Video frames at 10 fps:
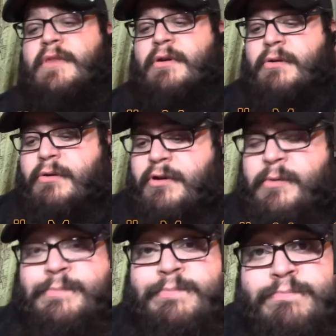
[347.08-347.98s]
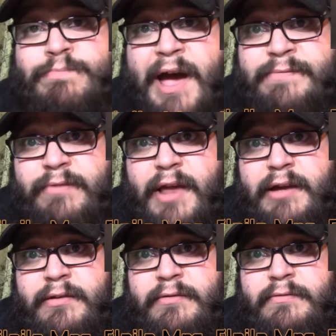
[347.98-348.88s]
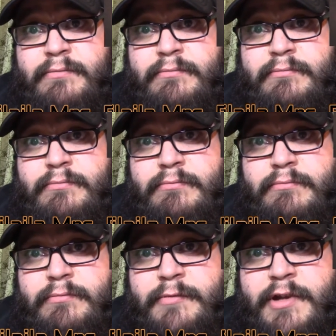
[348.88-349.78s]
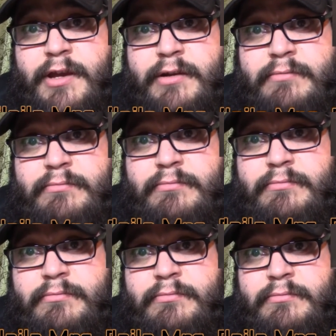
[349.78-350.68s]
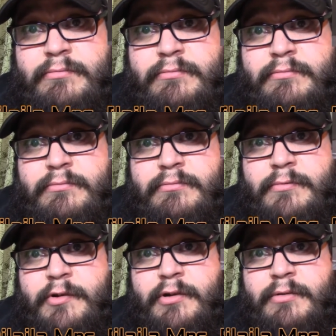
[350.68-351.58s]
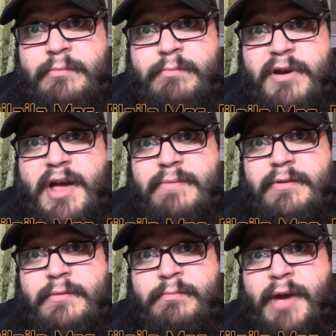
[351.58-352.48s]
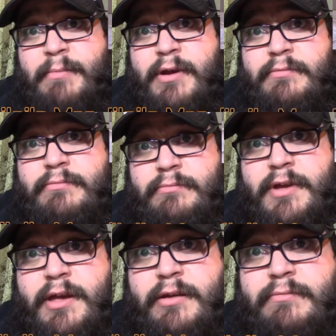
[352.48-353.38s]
Or Batfleck. Get it? You know, Ben Affleck, Batman. Get it?